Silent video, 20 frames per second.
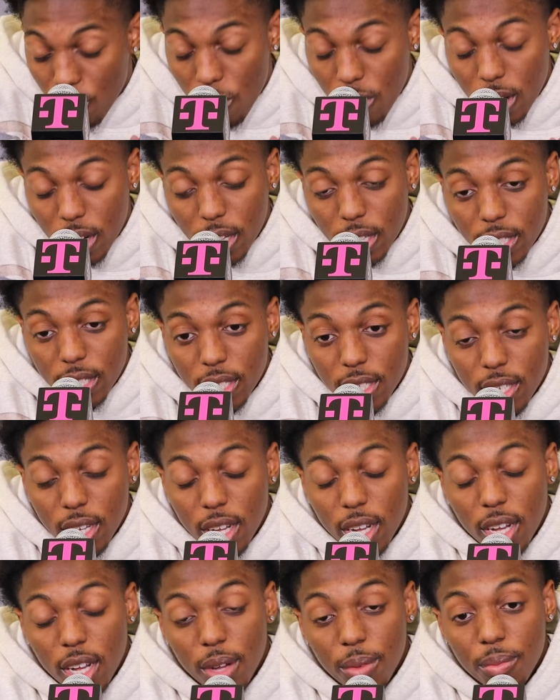morning.
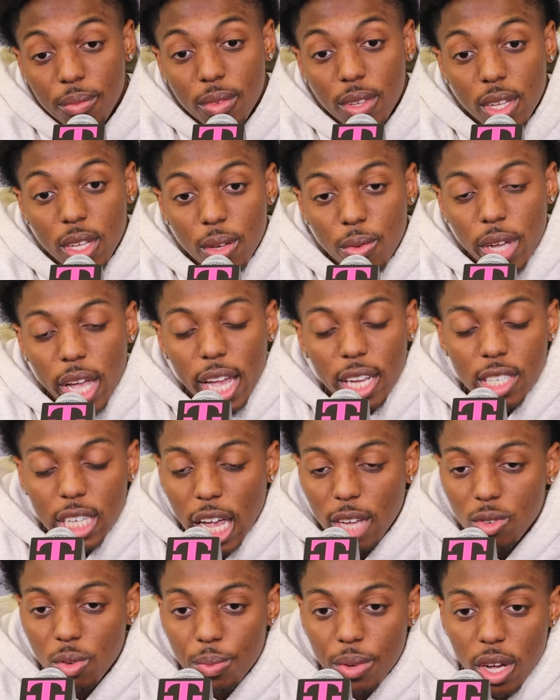Um, we had
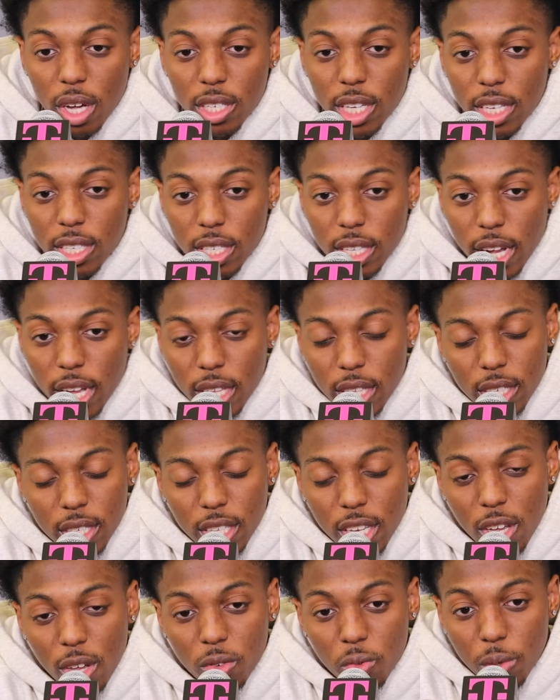shots with Buzz yesterday. The
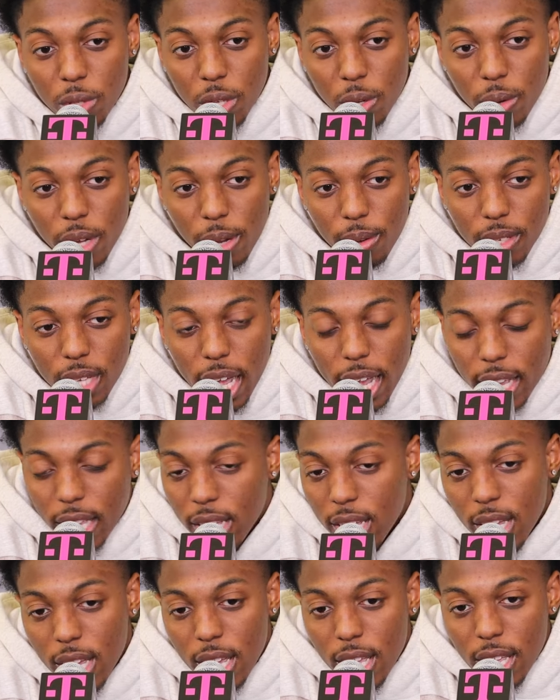skills we do. He was like,
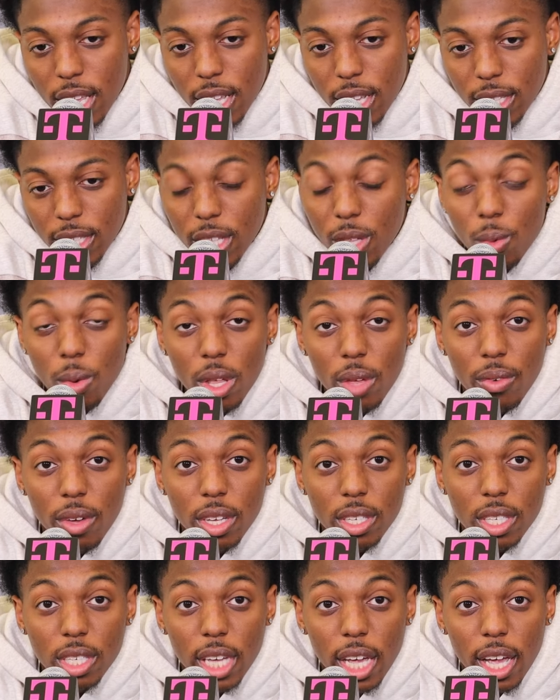neither one of
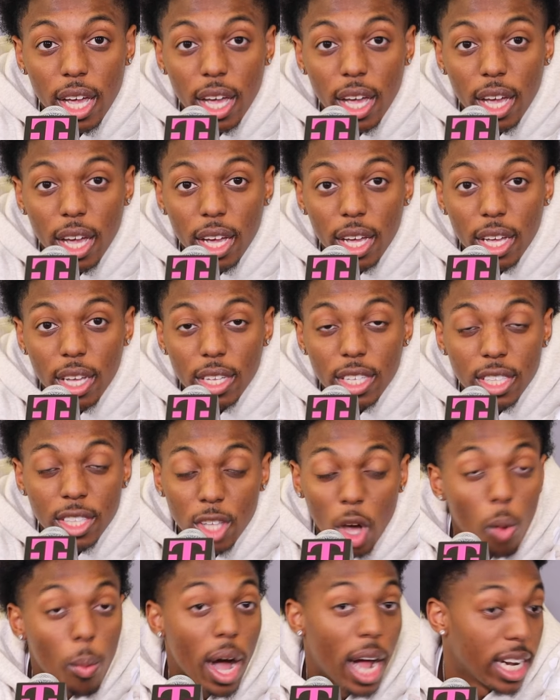us,
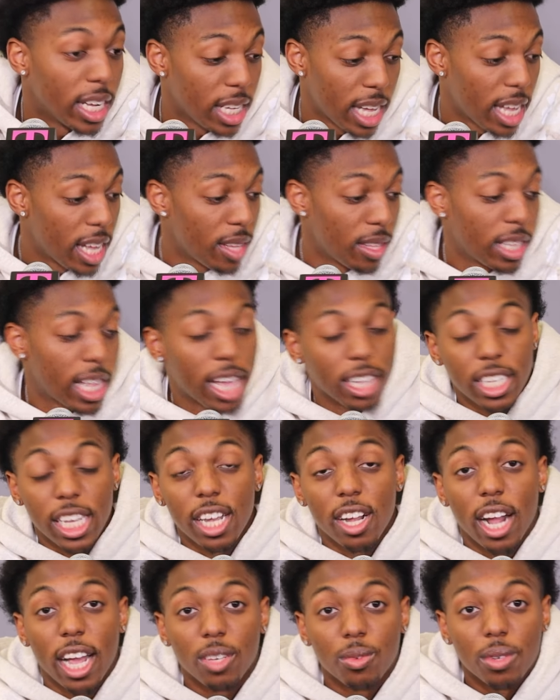nobody that's
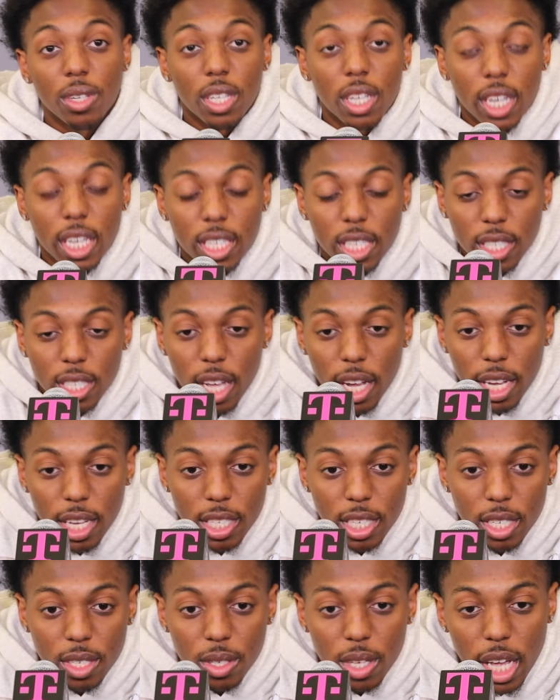here has won against Kentucky
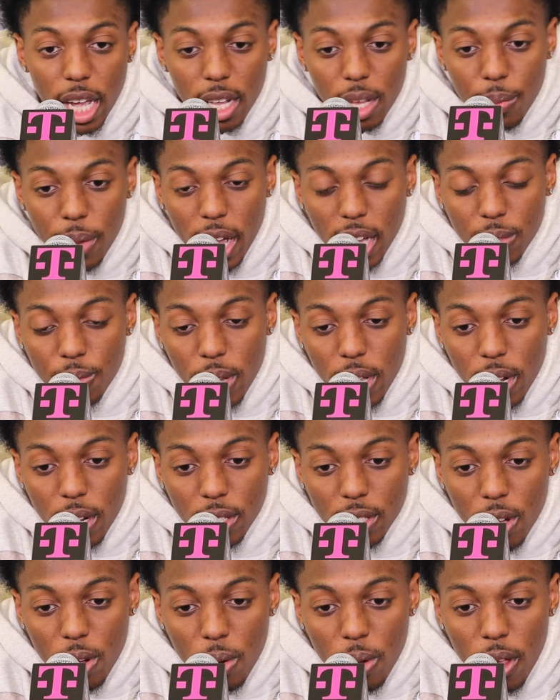since anybody's been here.
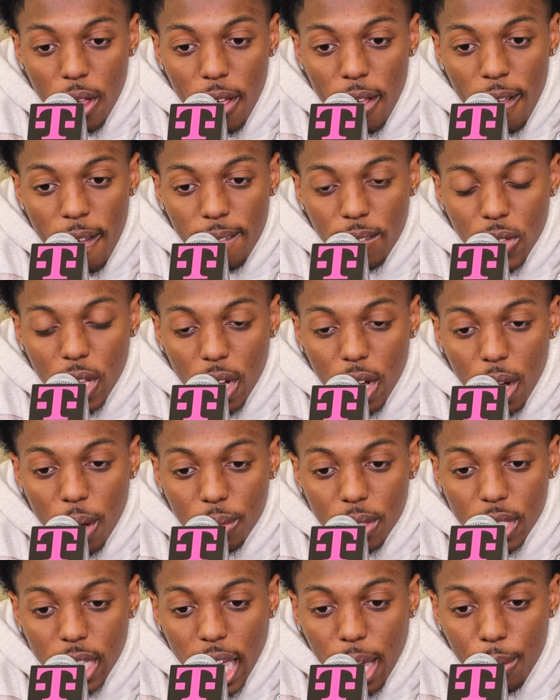So
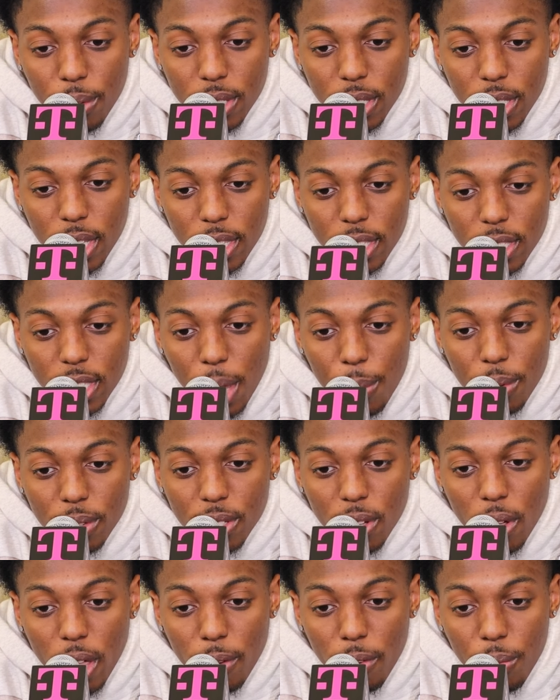um, today was another stepping
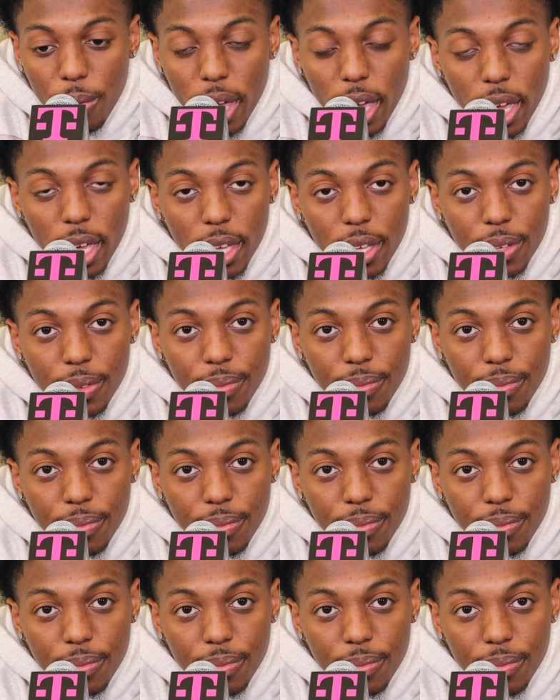stone that we made.